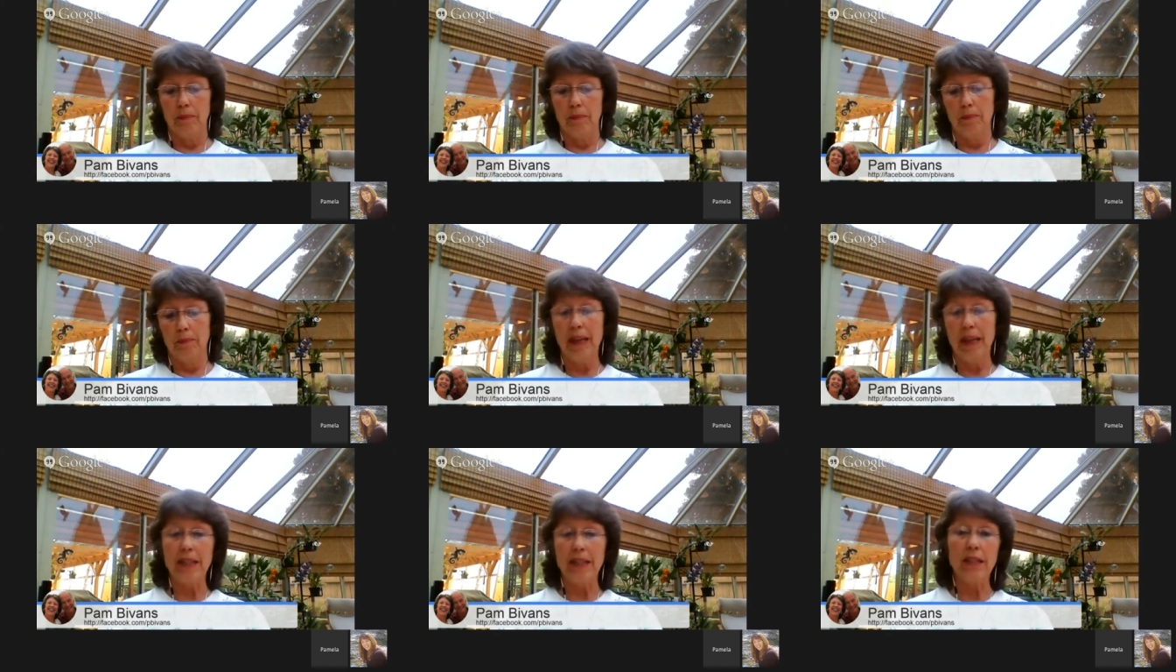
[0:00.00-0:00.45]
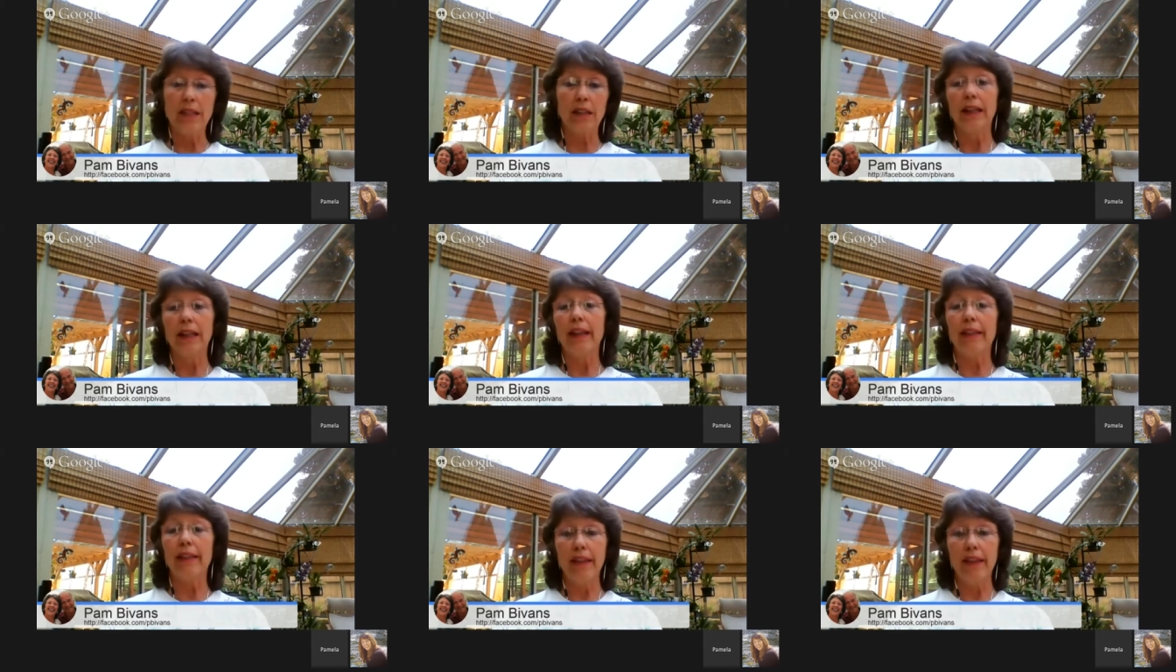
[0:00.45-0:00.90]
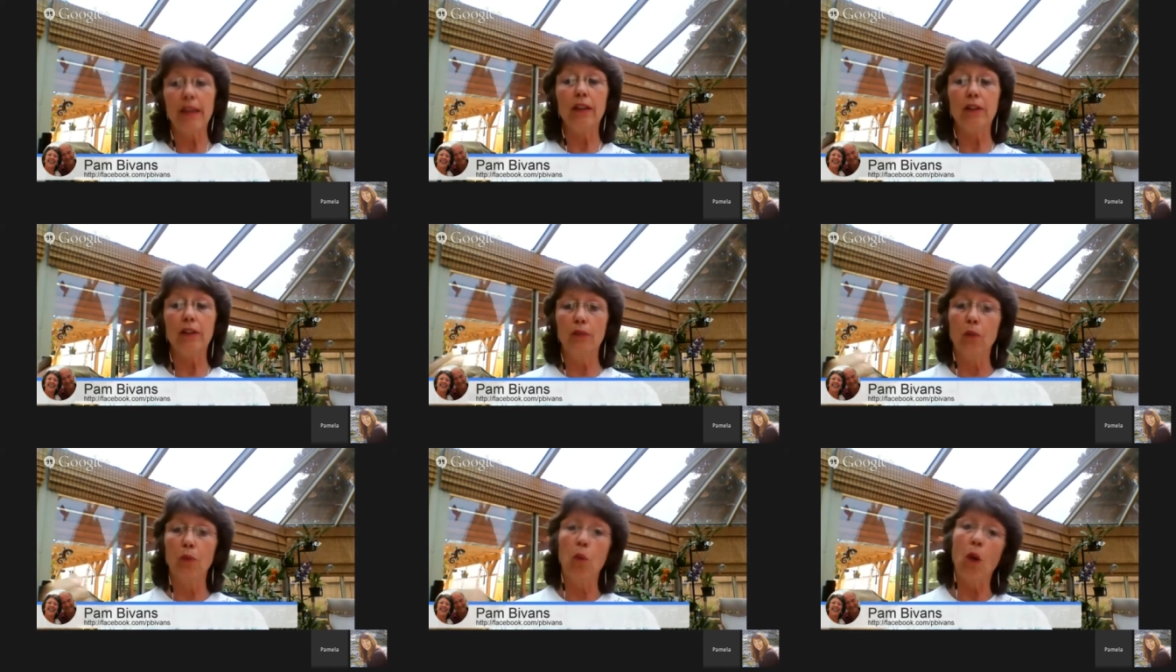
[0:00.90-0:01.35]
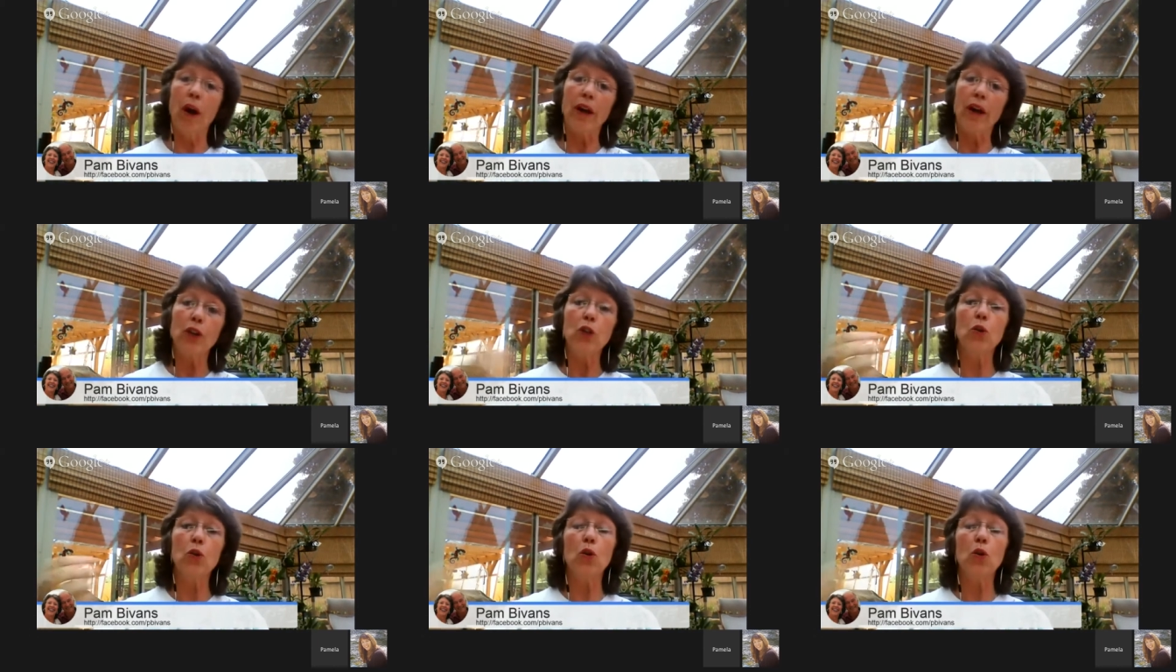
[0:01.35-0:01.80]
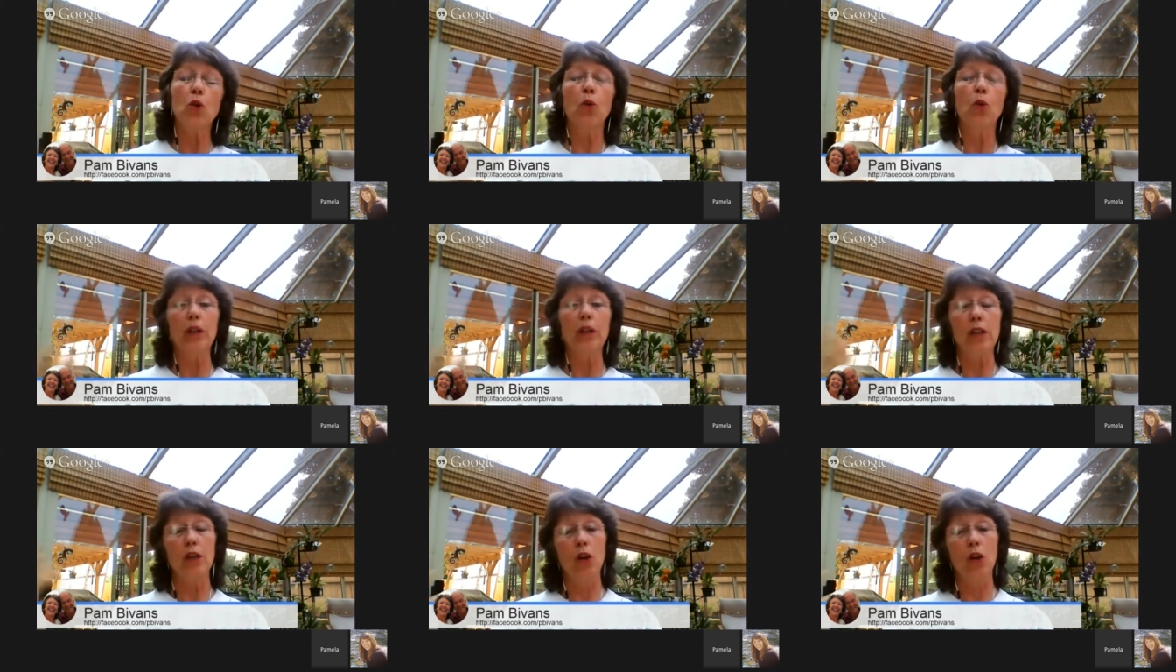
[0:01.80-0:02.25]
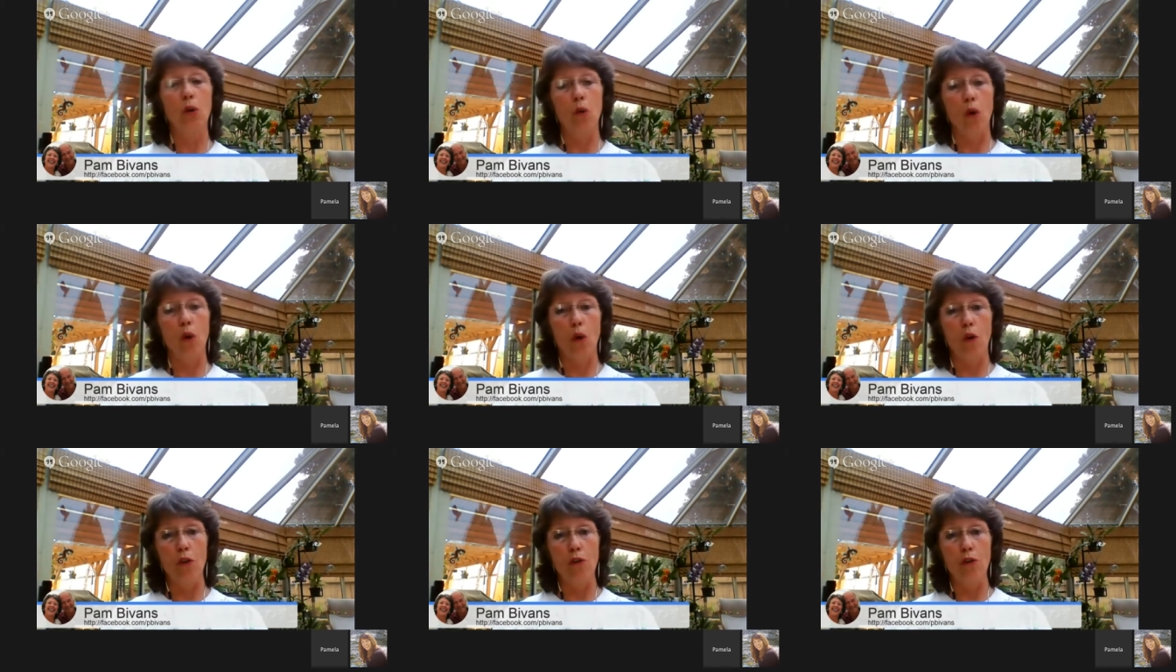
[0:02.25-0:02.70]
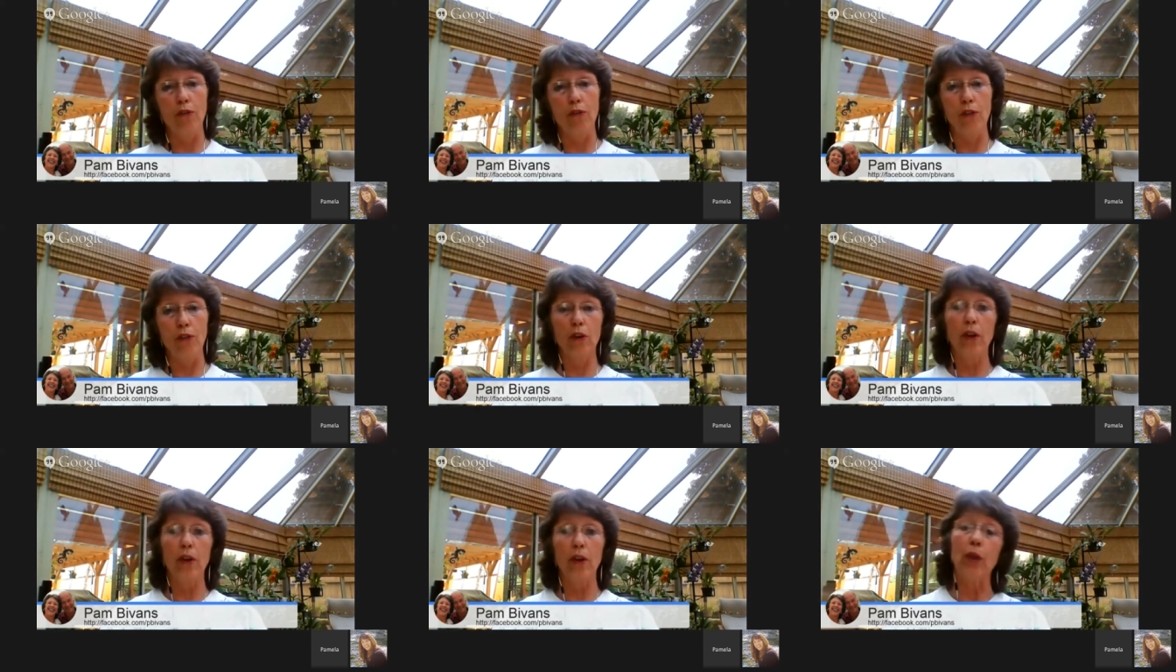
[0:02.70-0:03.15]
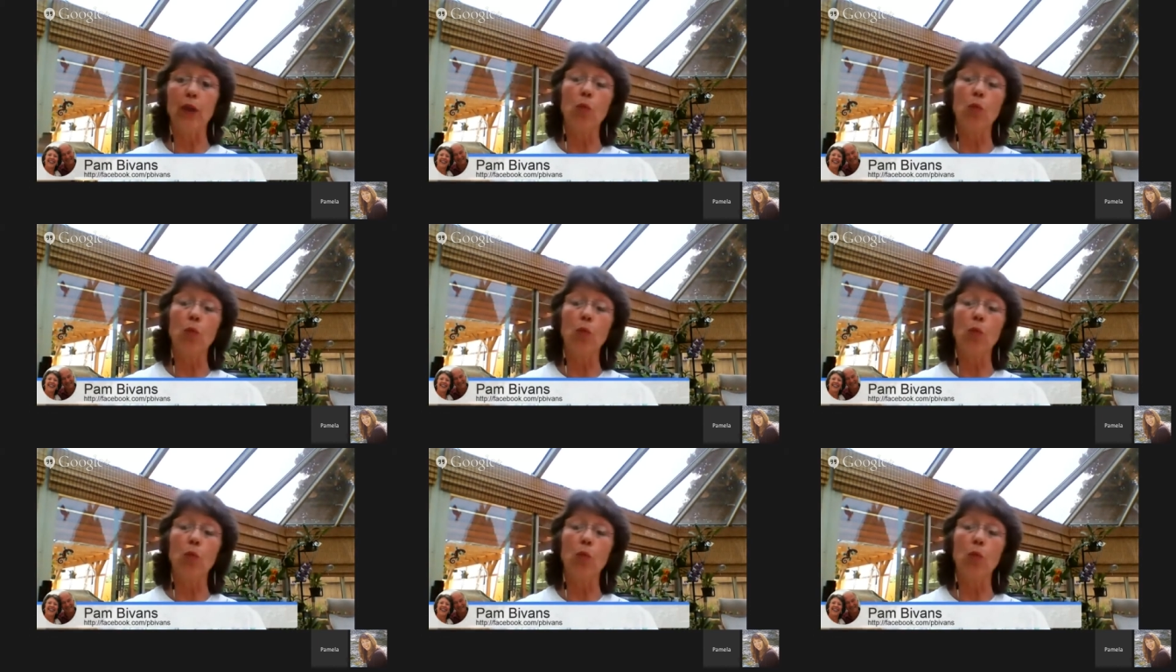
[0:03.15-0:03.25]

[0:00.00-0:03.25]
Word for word: basically think of what you're going to go over